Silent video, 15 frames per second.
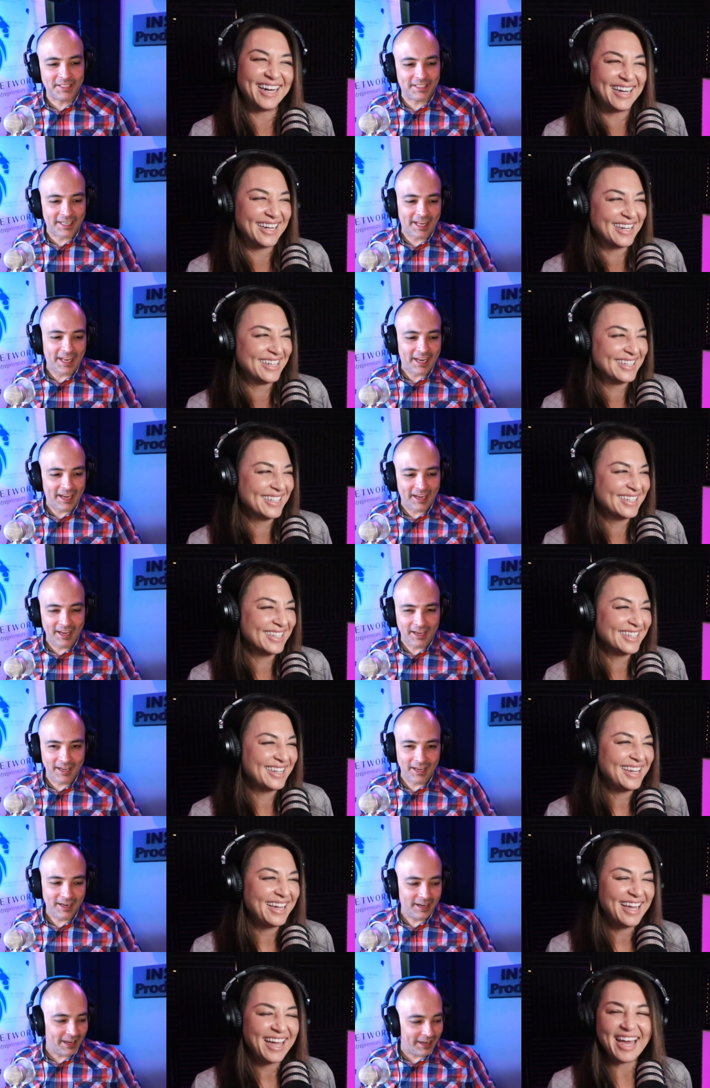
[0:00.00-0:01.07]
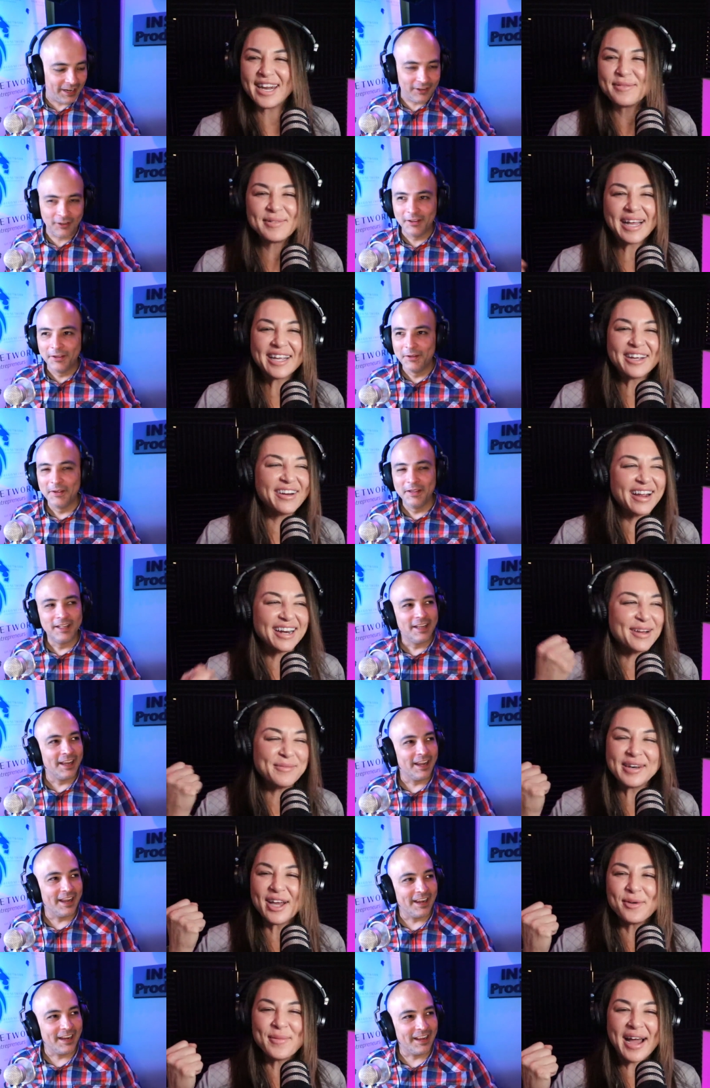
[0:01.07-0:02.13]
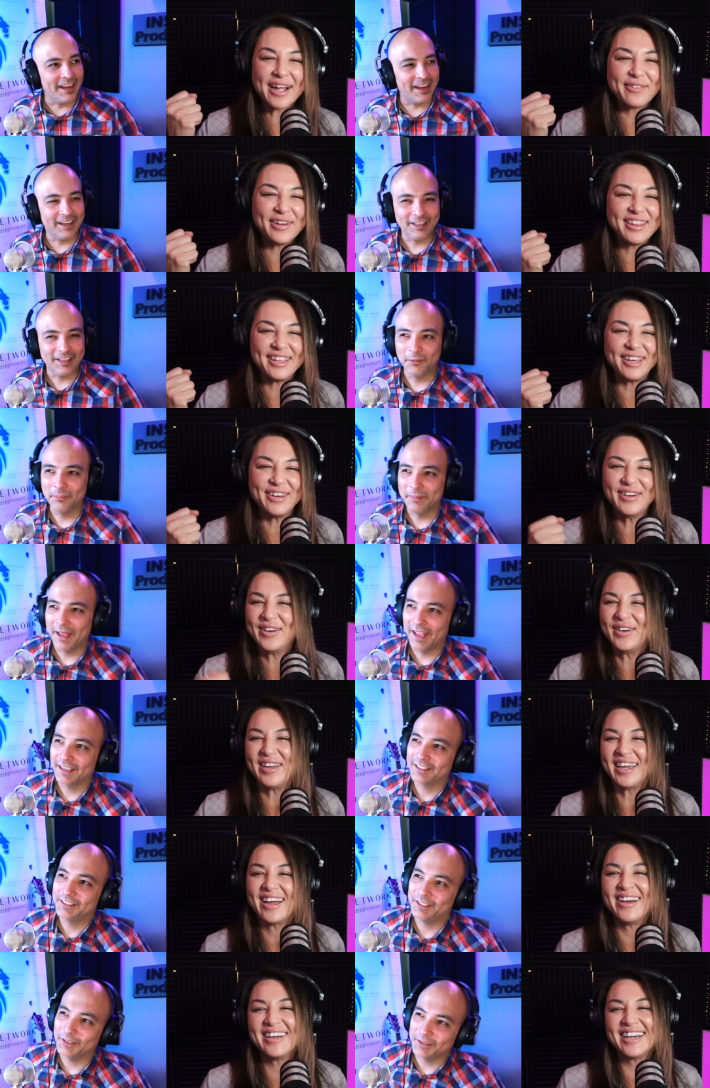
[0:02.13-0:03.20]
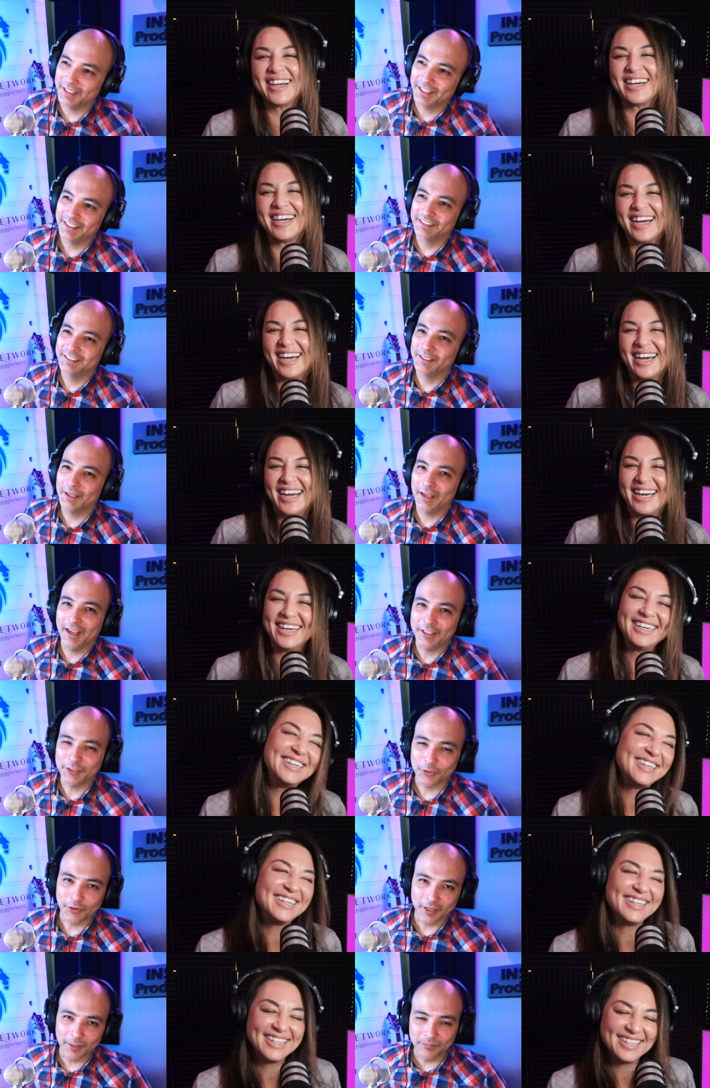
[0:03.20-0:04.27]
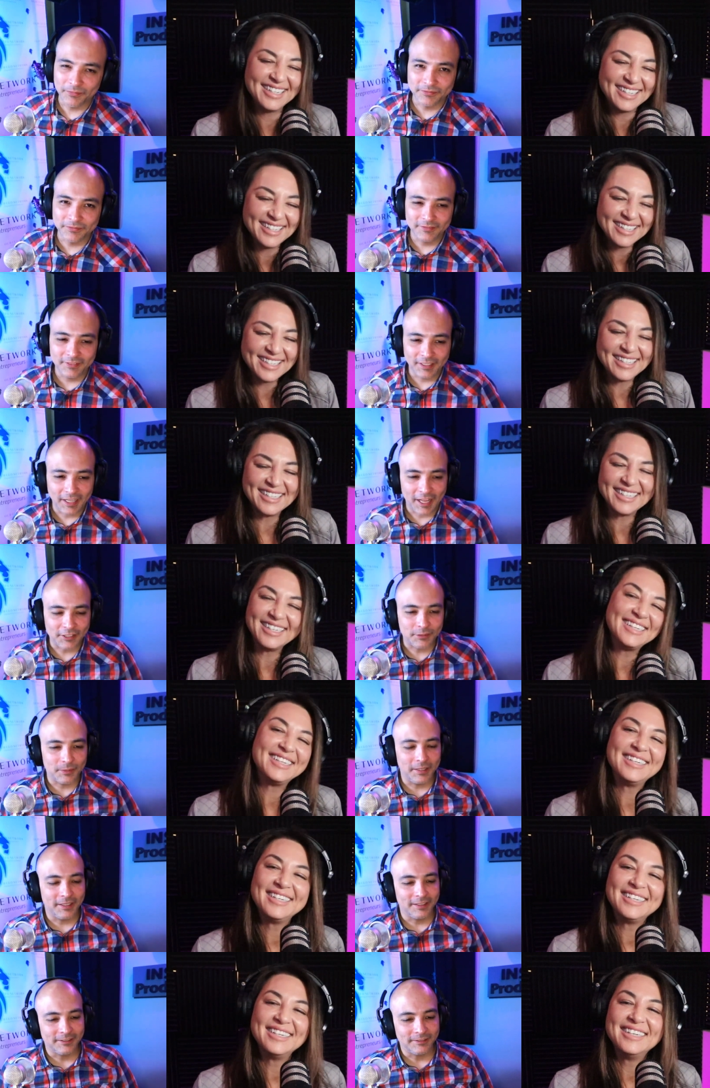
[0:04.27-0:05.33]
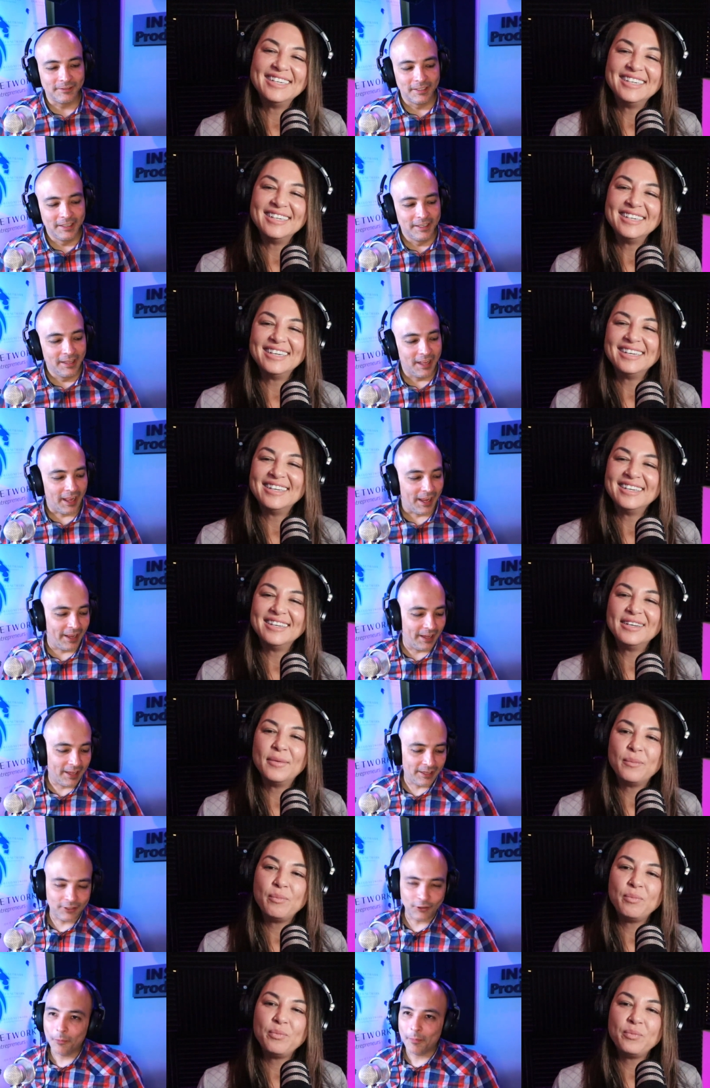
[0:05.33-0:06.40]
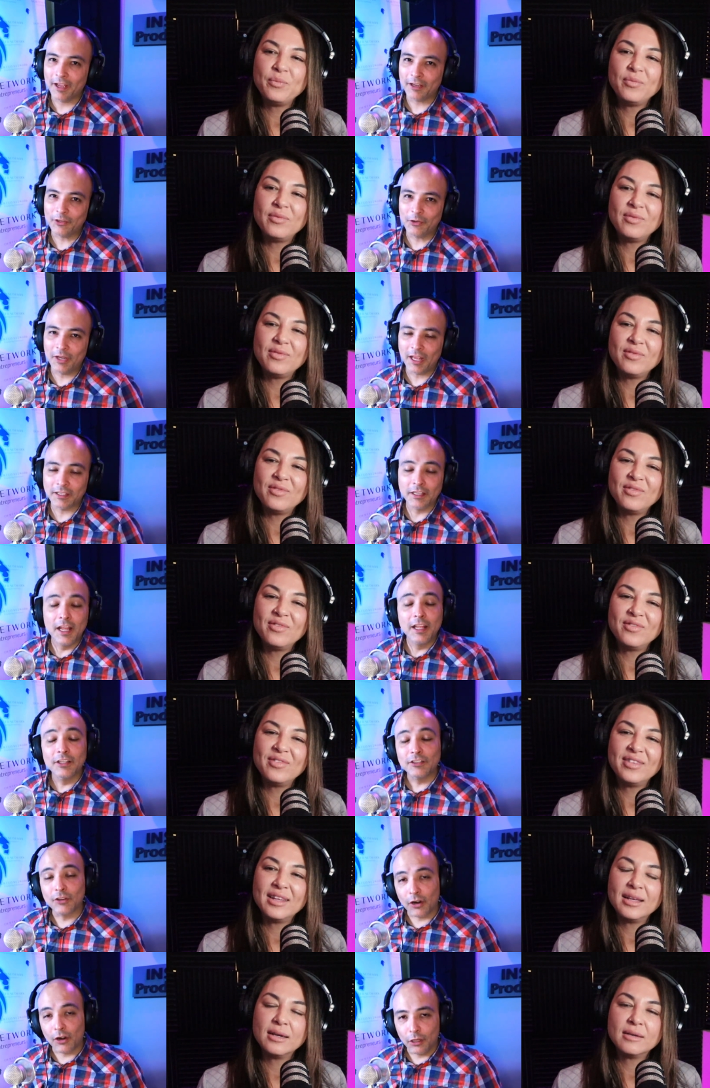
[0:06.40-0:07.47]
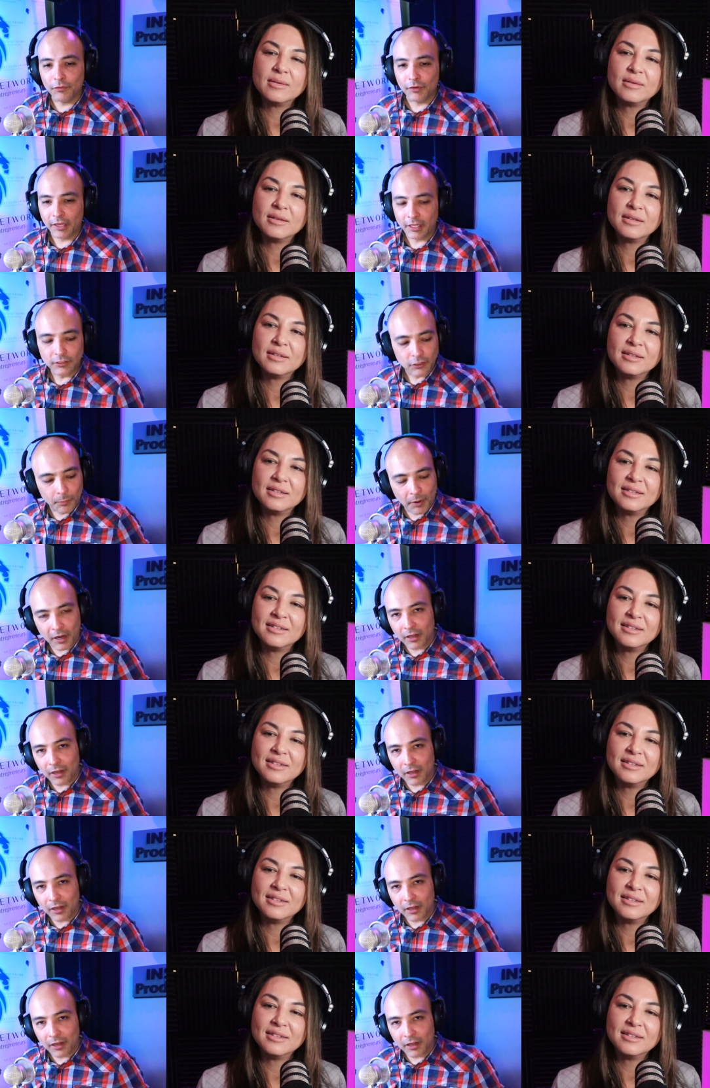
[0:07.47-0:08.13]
Speaker 1: today. And I'm like, great, I'm going to go back
Speaker 2: with you. I got to go back 2 days. Yeah, I screwed up last week and I had to go back 2 days. Start all over again. So part